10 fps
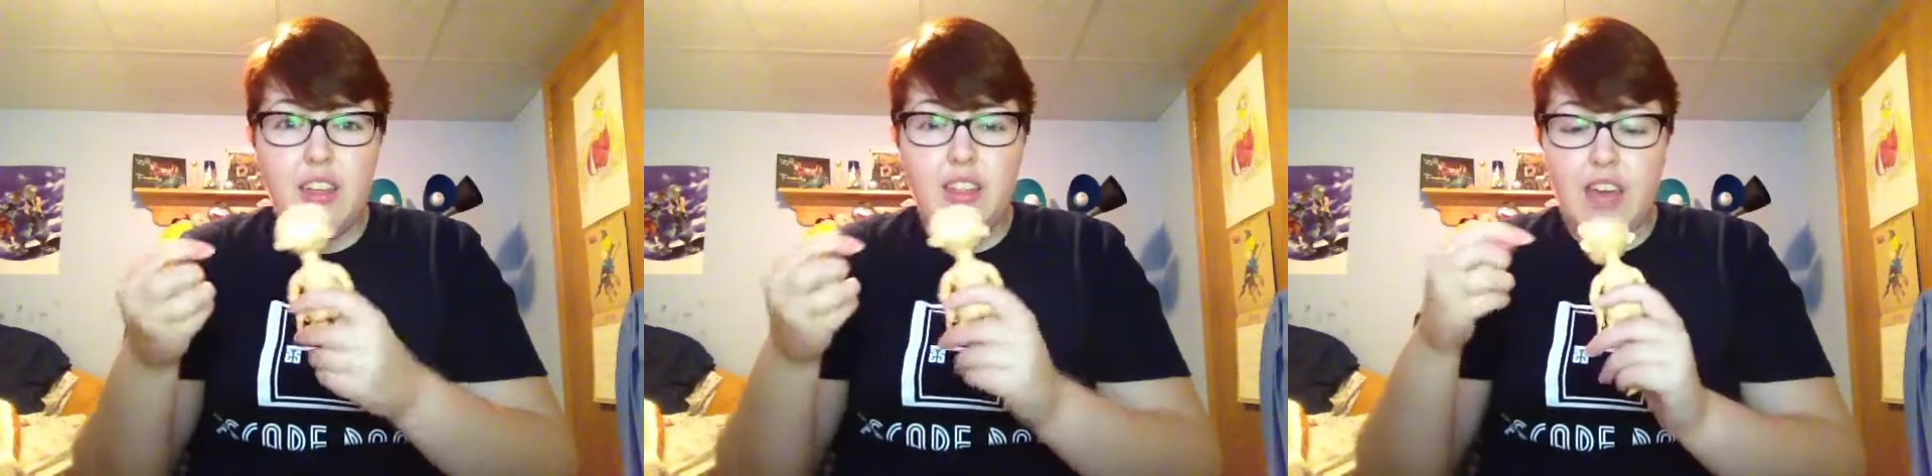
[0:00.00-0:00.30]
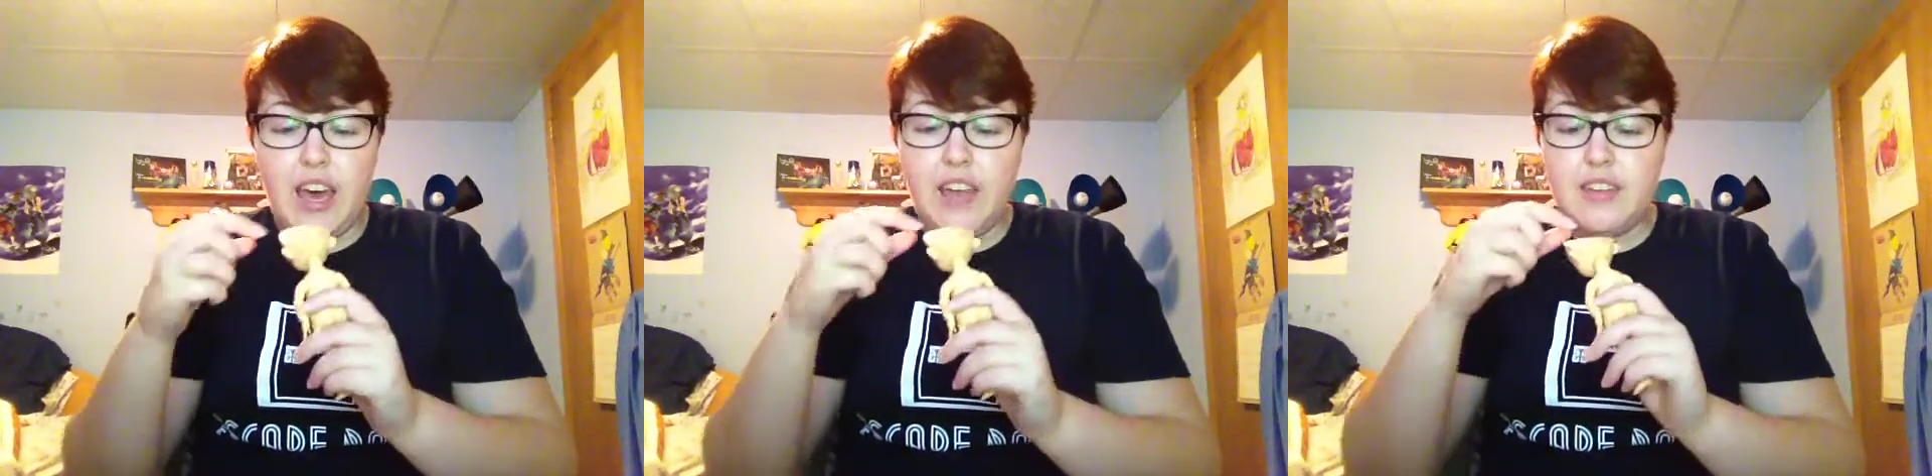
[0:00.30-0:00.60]

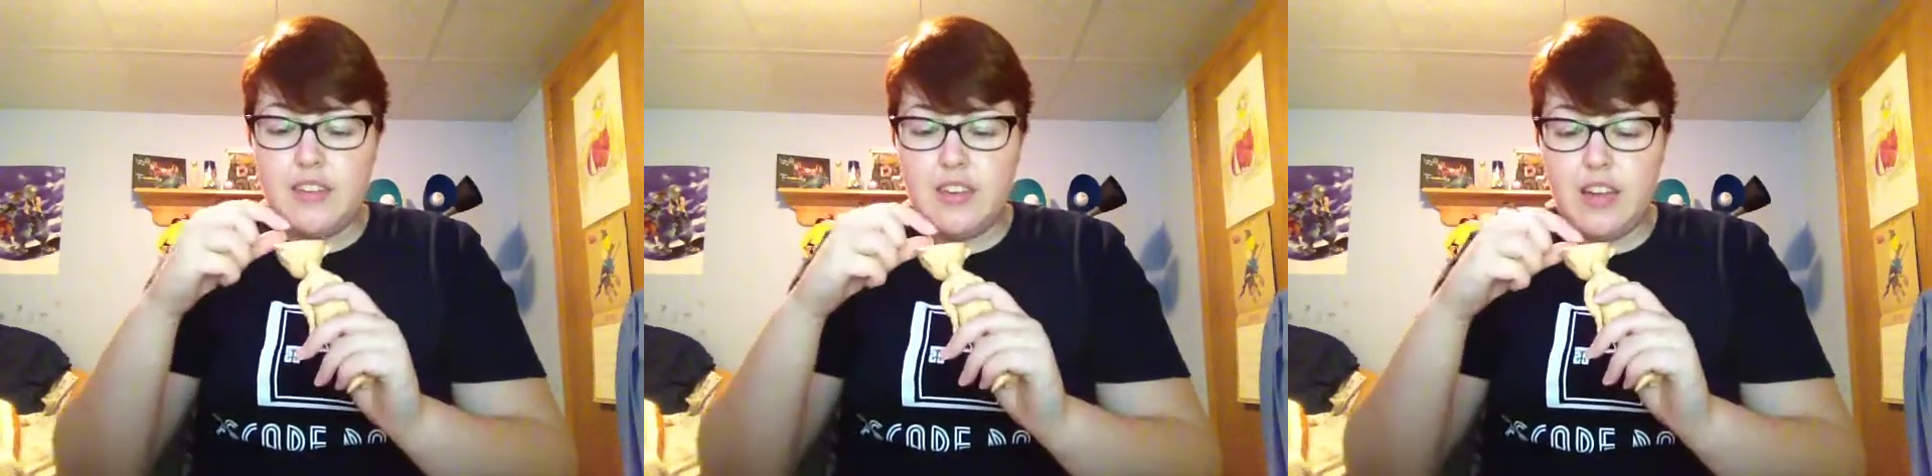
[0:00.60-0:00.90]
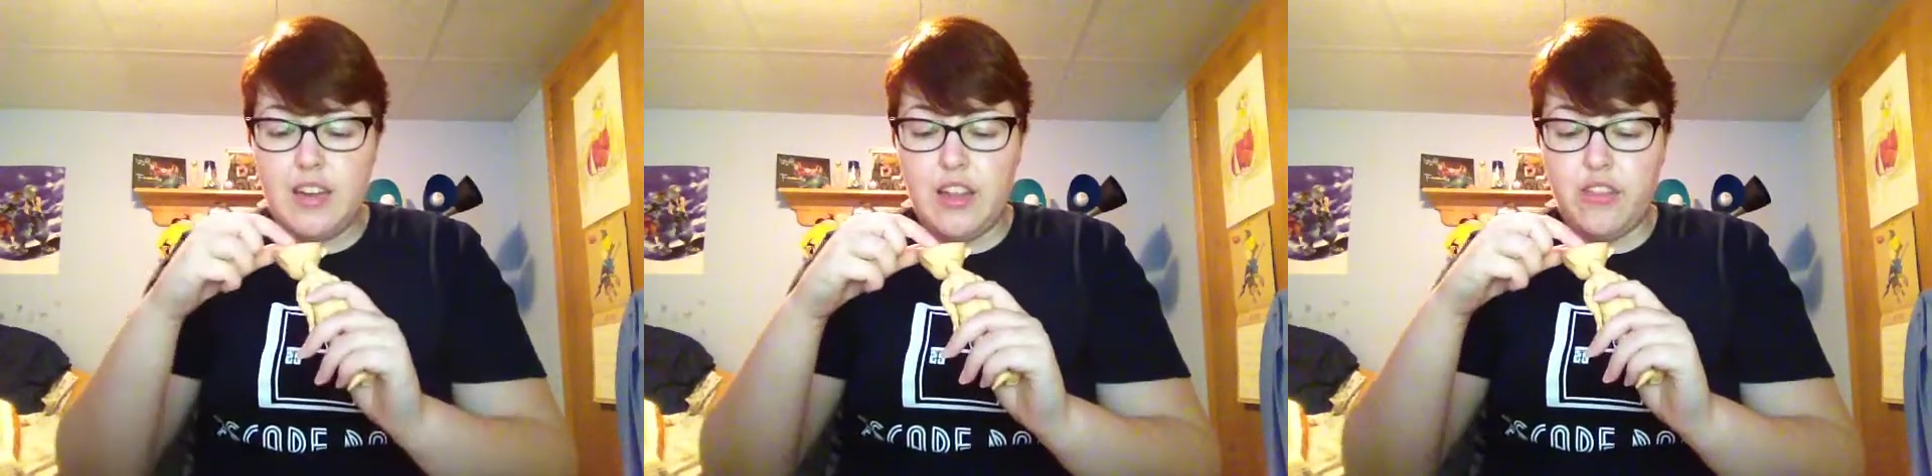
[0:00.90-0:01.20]
that
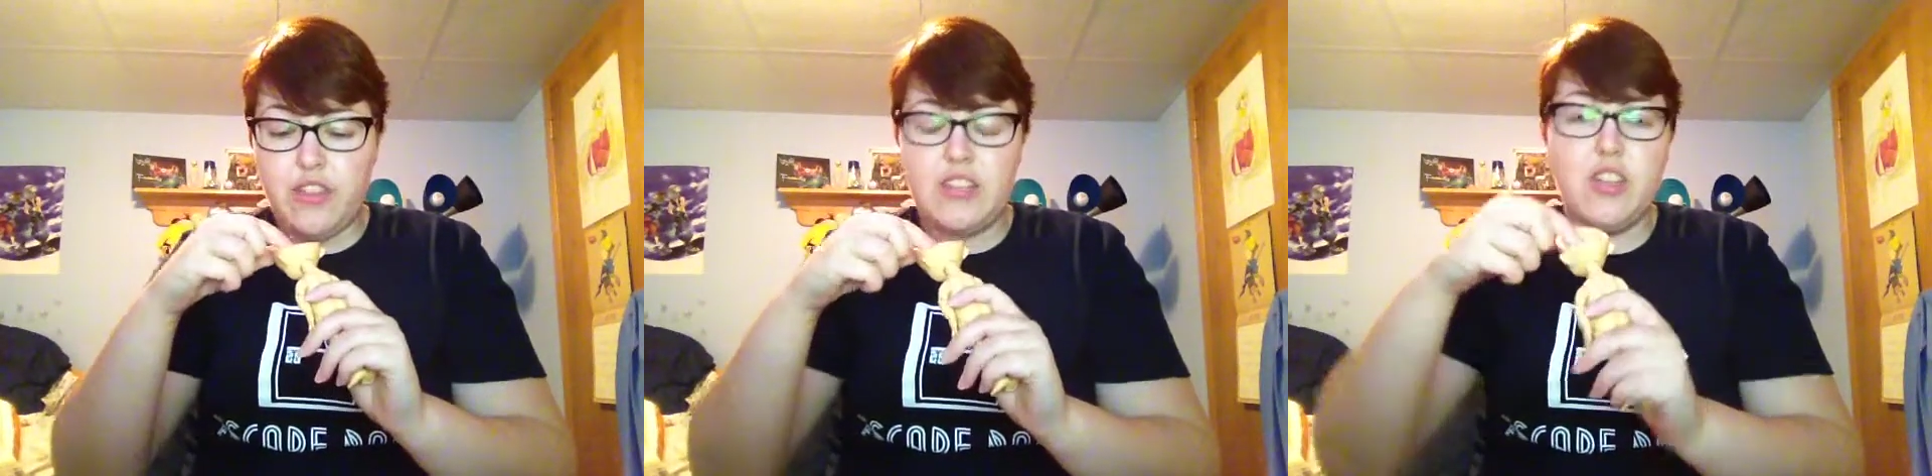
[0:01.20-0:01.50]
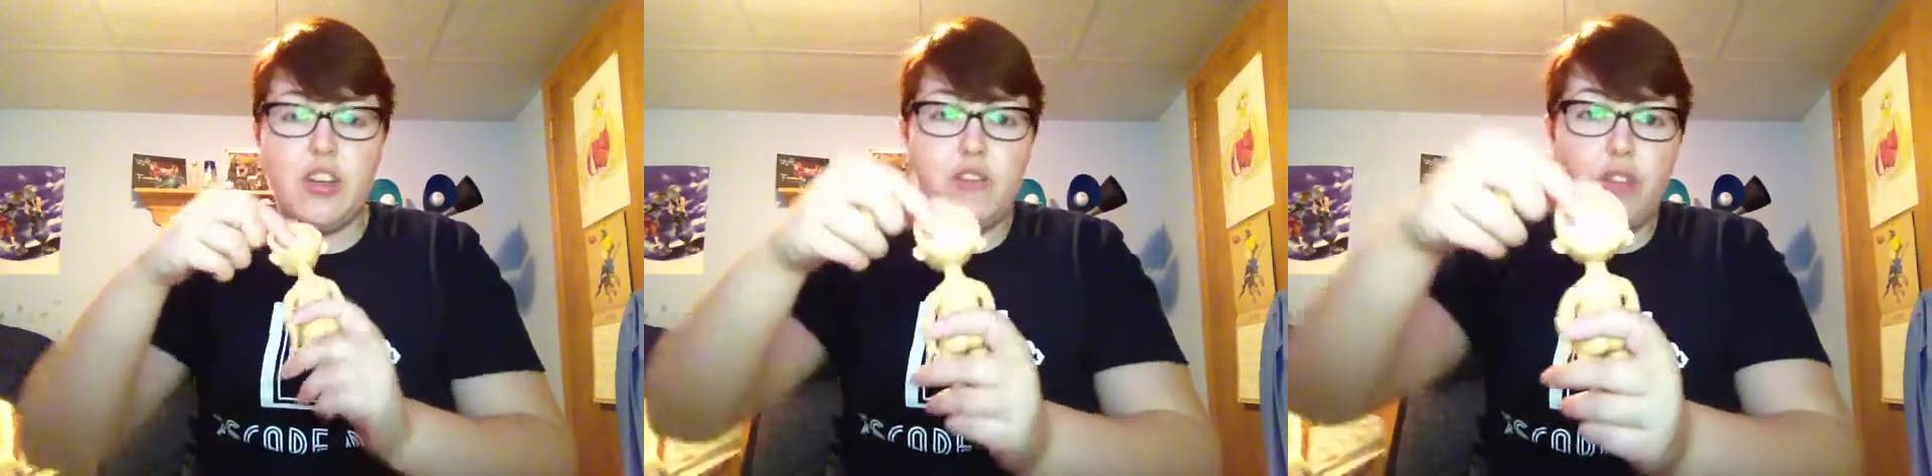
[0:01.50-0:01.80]
another thing to
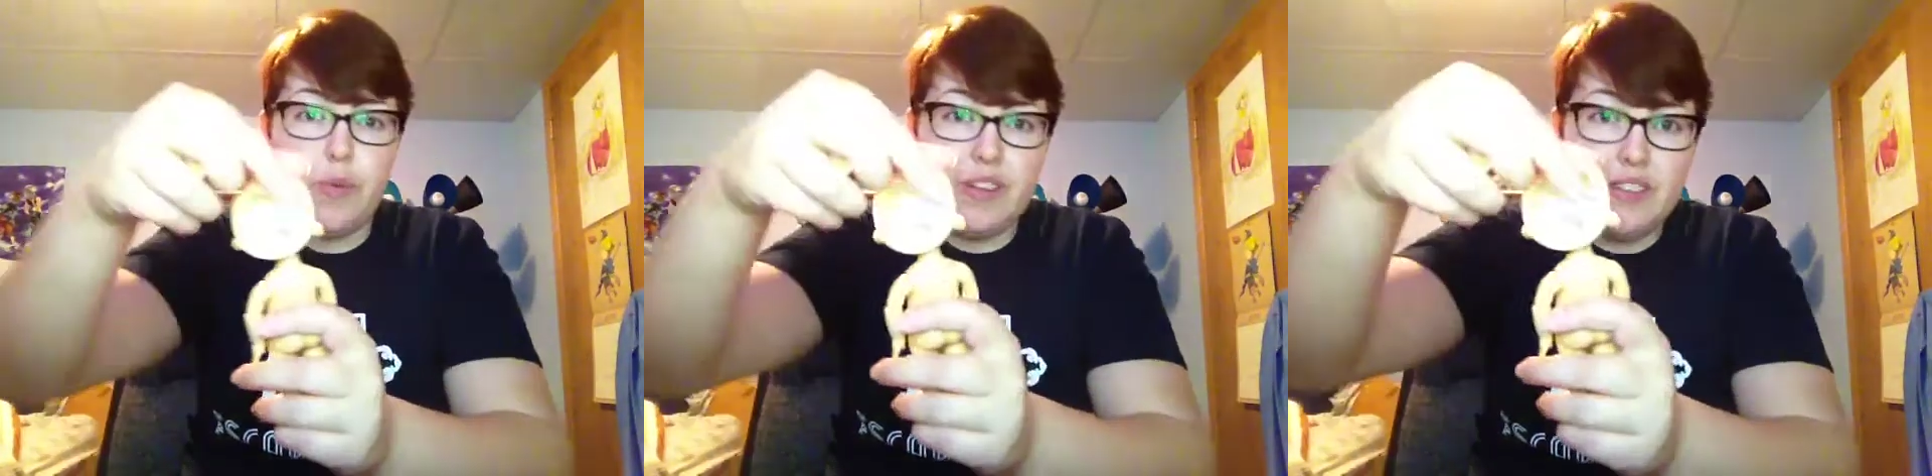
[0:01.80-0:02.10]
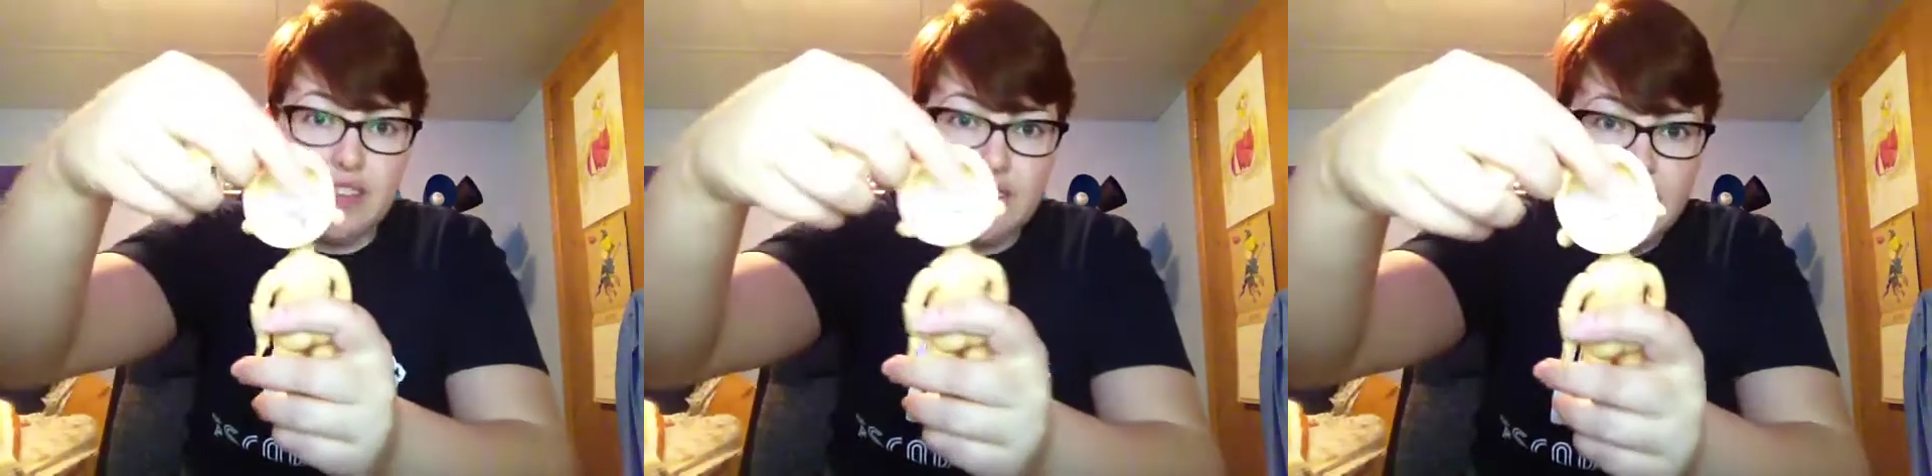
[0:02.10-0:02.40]
look for was
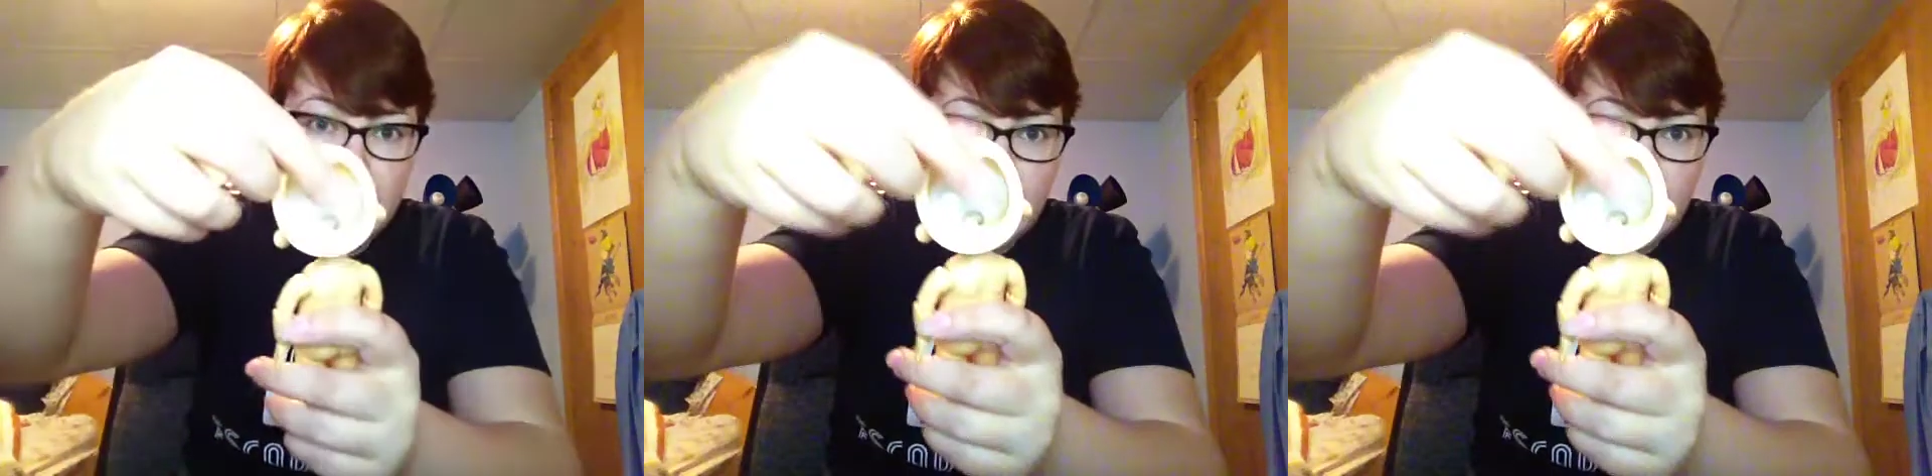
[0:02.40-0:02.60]
this